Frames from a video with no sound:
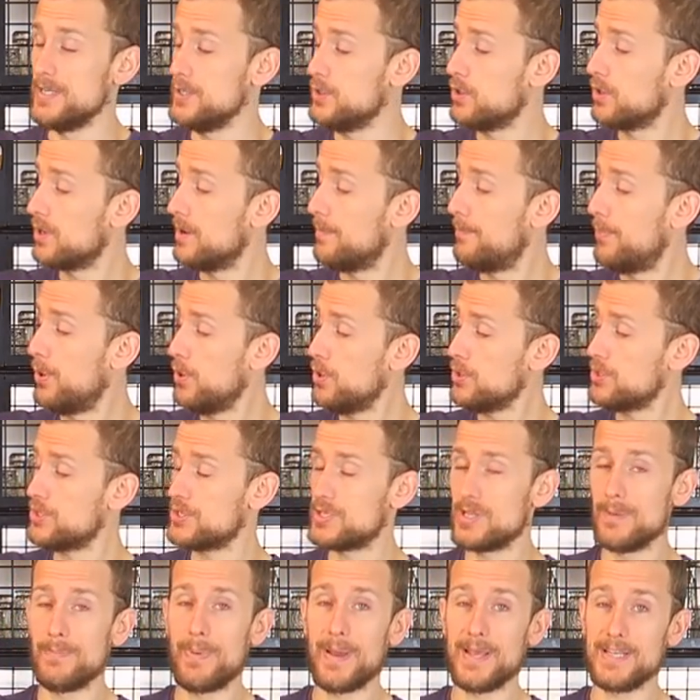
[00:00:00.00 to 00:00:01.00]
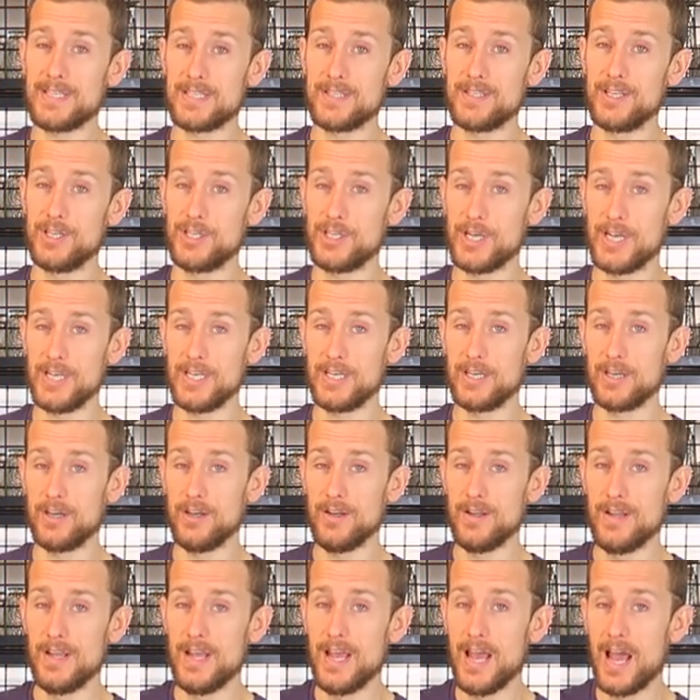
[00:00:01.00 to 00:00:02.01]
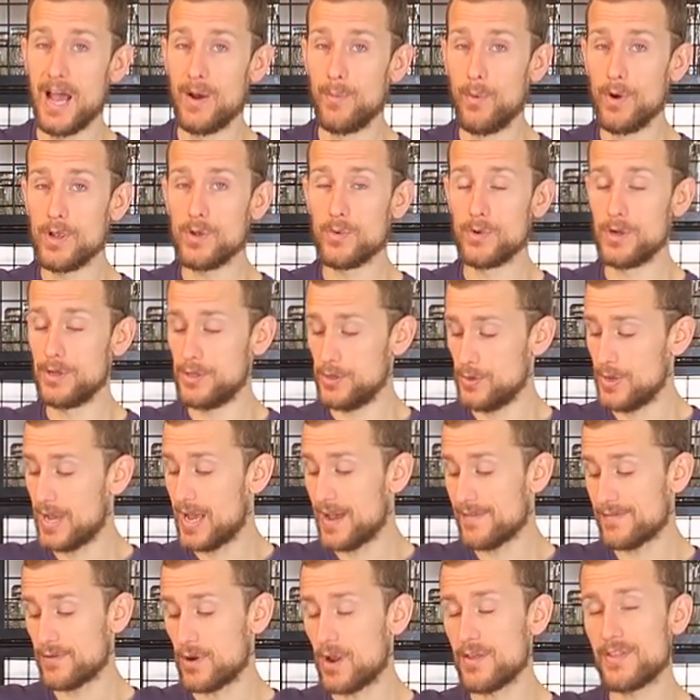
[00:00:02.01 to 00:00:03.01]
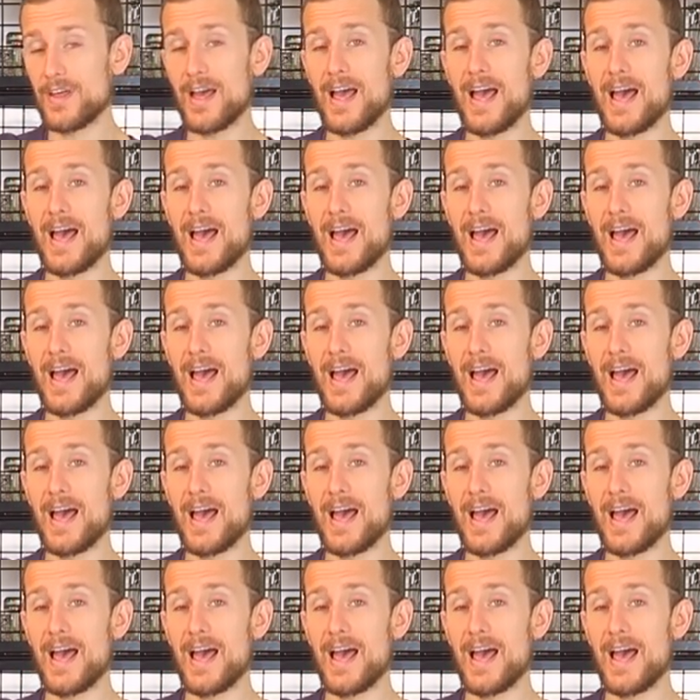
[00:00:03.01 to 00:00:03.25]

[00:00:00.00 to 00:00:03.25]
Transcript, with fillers: You're gonna push the base of the shaker, and what you wanna do, have your other